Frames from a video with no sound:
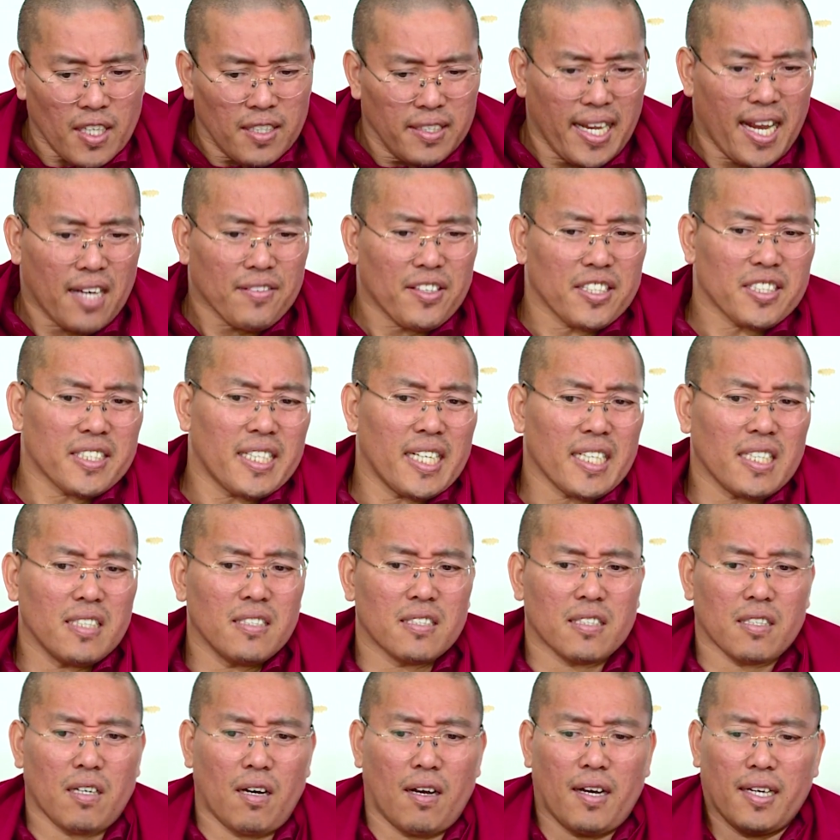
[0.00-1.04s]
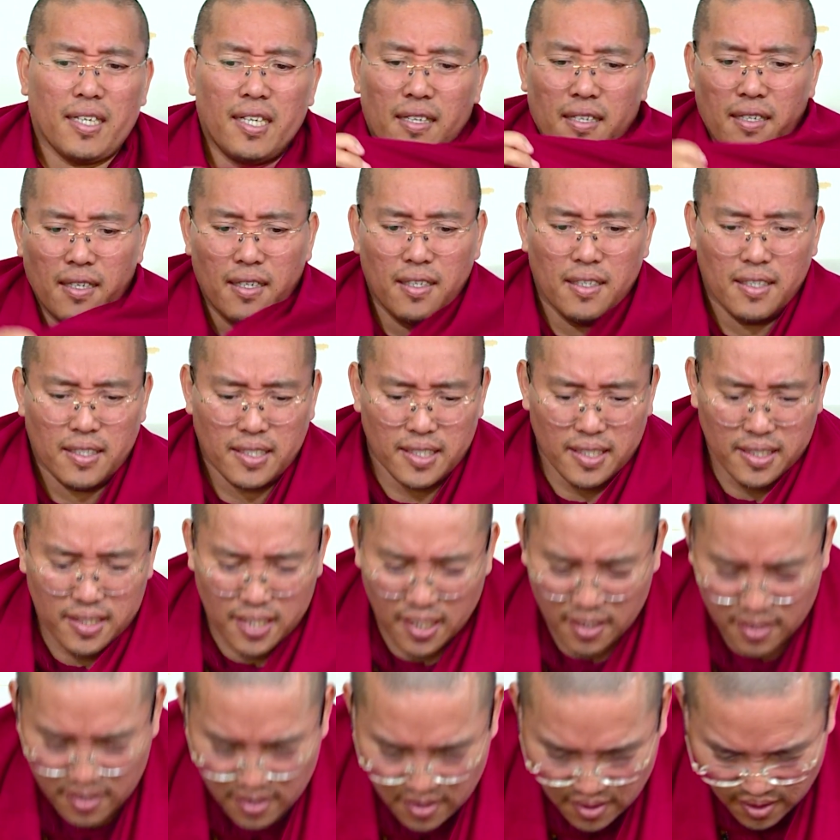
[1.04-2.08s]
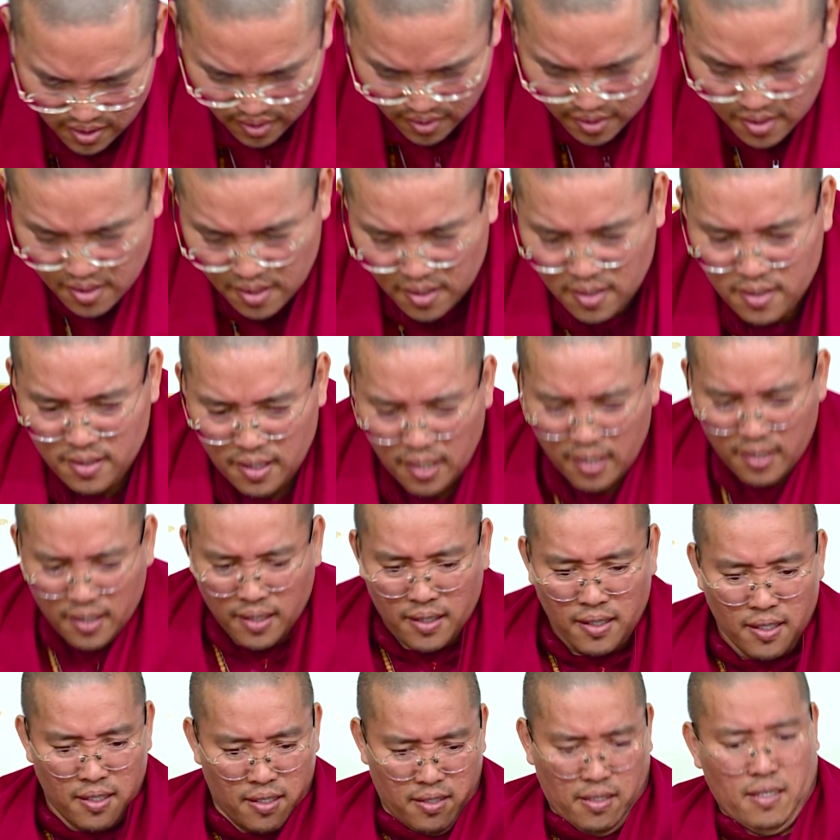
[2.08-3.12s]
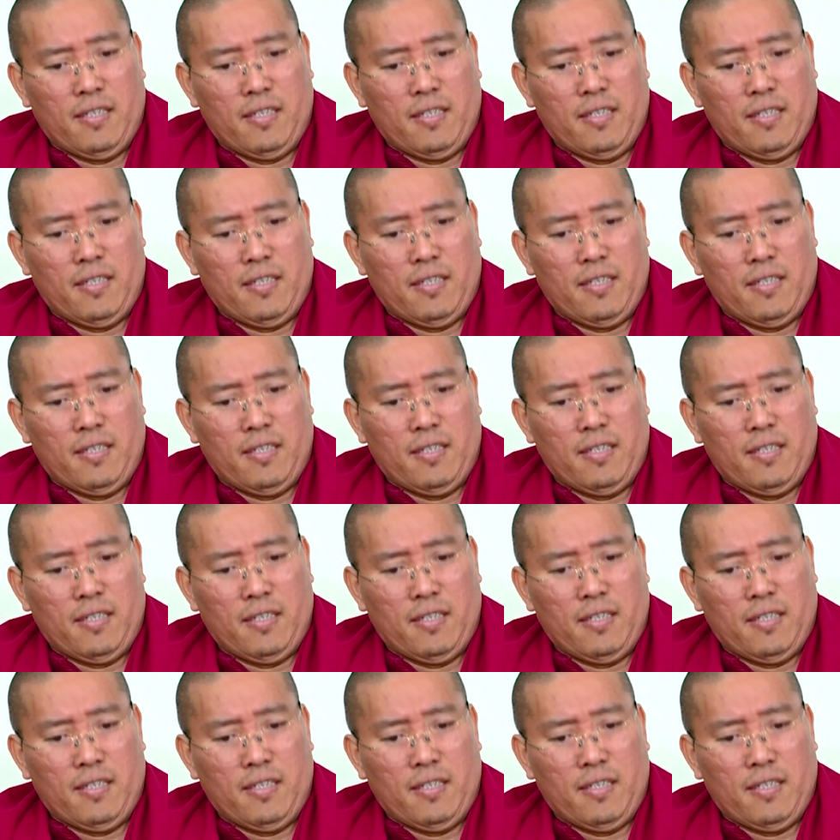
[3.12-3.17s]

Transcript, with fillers: Now the second side is uh,